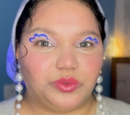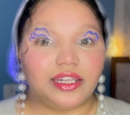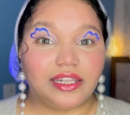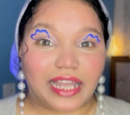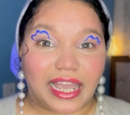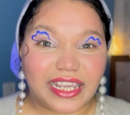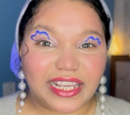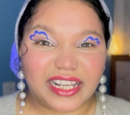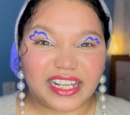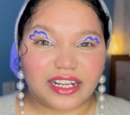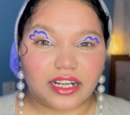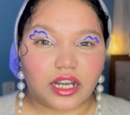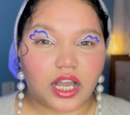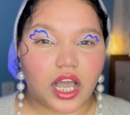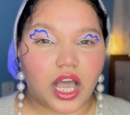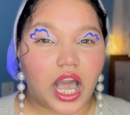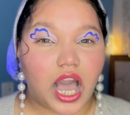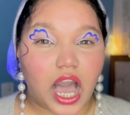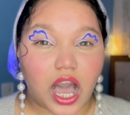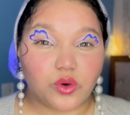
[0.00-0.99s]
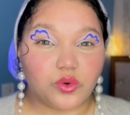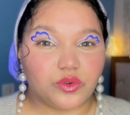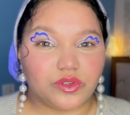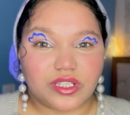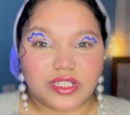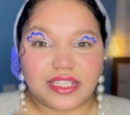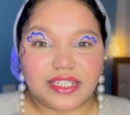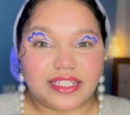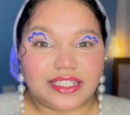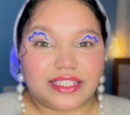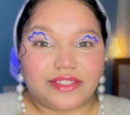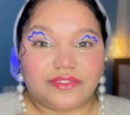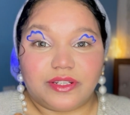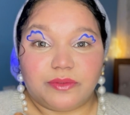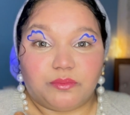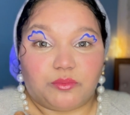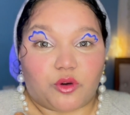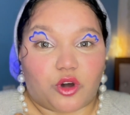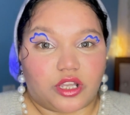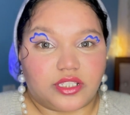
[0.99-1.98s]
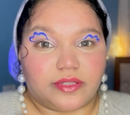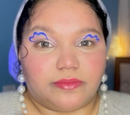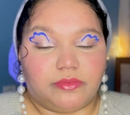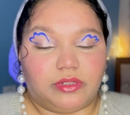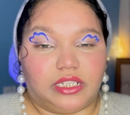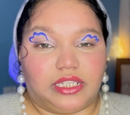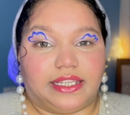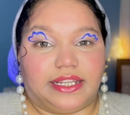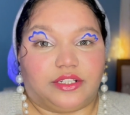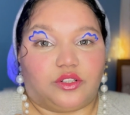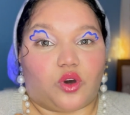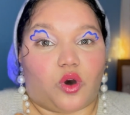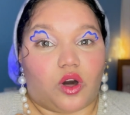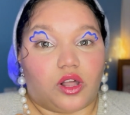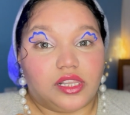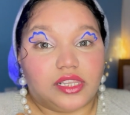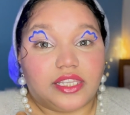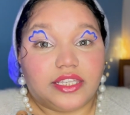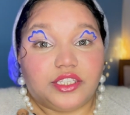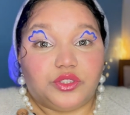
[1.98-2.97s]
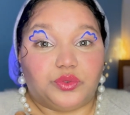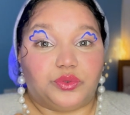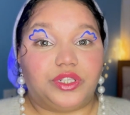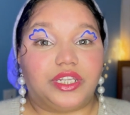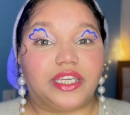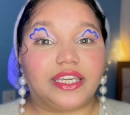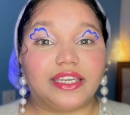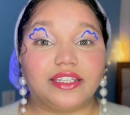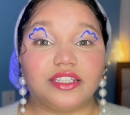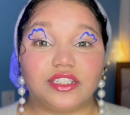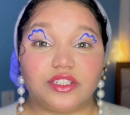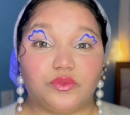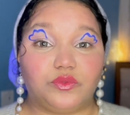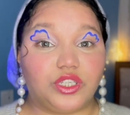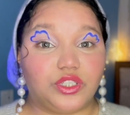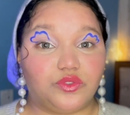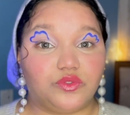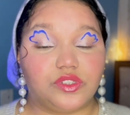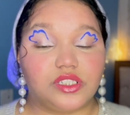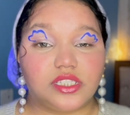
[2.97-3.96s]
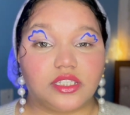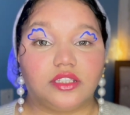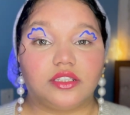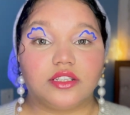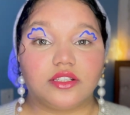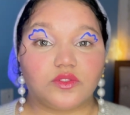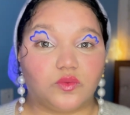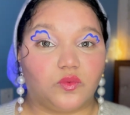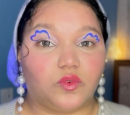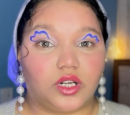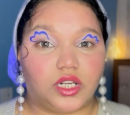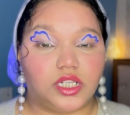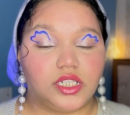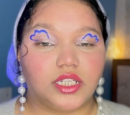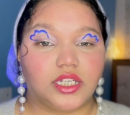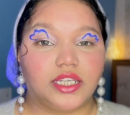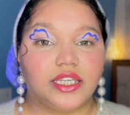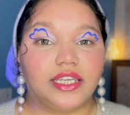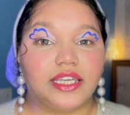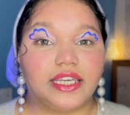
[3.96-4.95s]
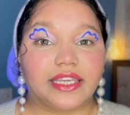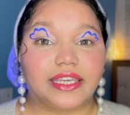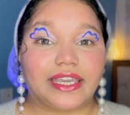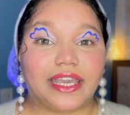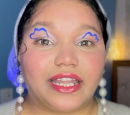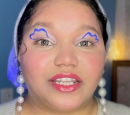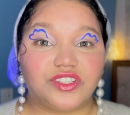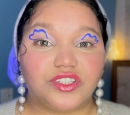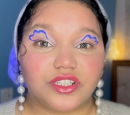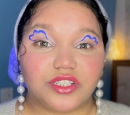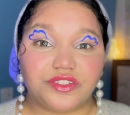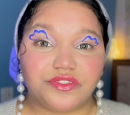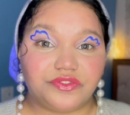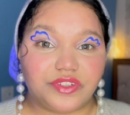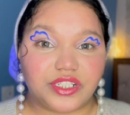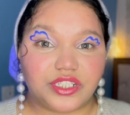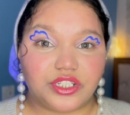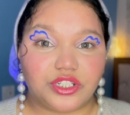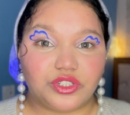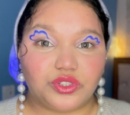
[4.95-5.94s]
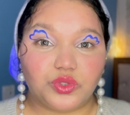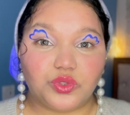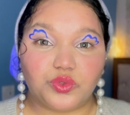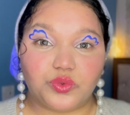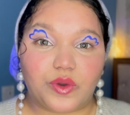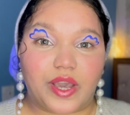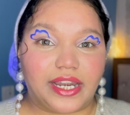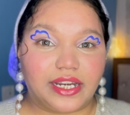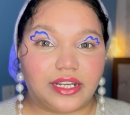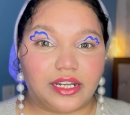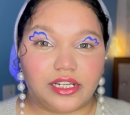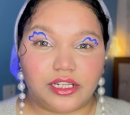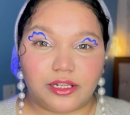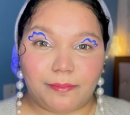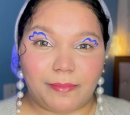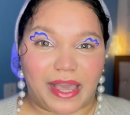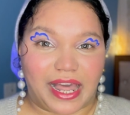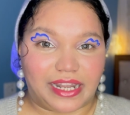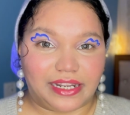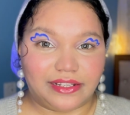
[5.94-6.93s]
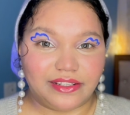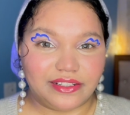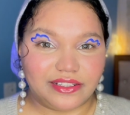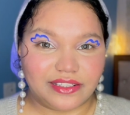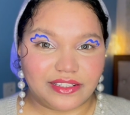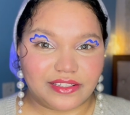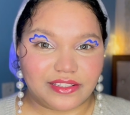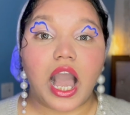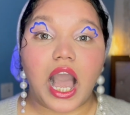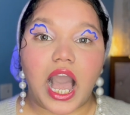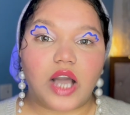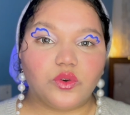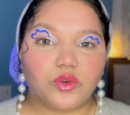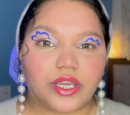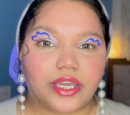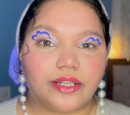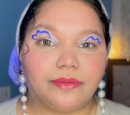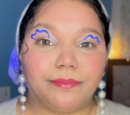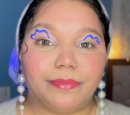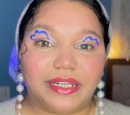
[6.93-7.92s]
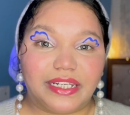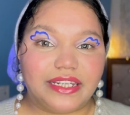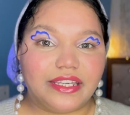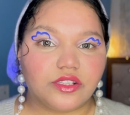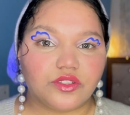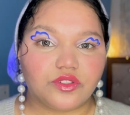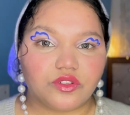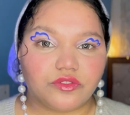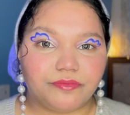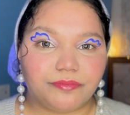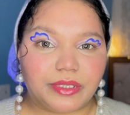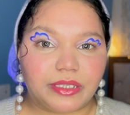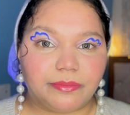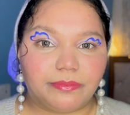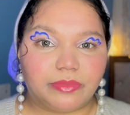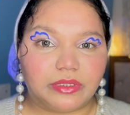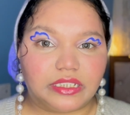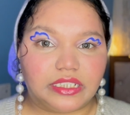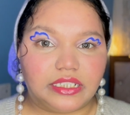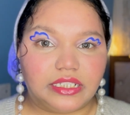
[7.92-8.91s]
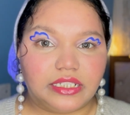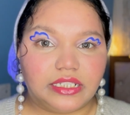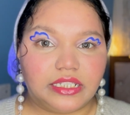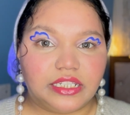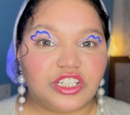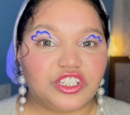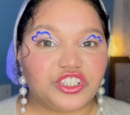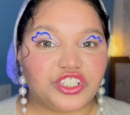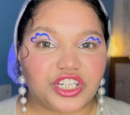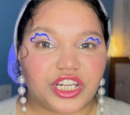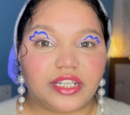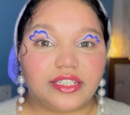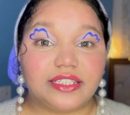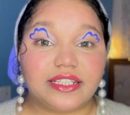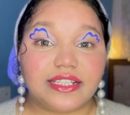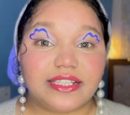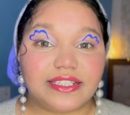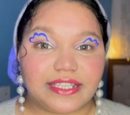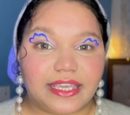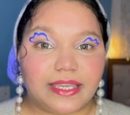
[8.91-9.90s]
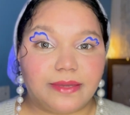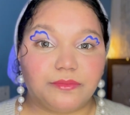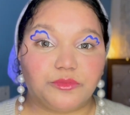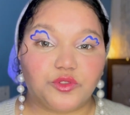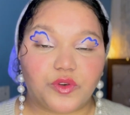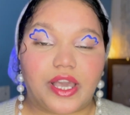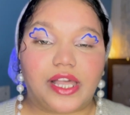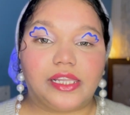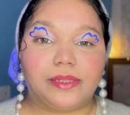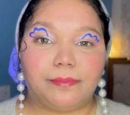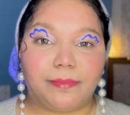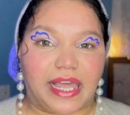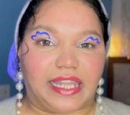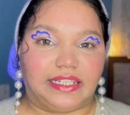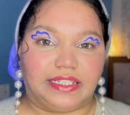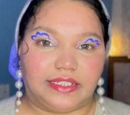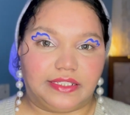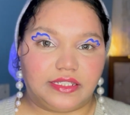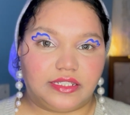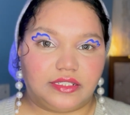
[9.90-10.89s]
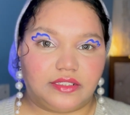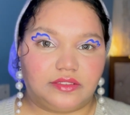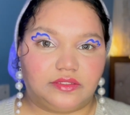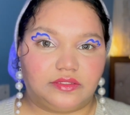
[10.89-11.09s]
Like, how is it even possible that all the unique individuals in this world can just fit into 12 color palettes? How can billions of people share the same 12 palette?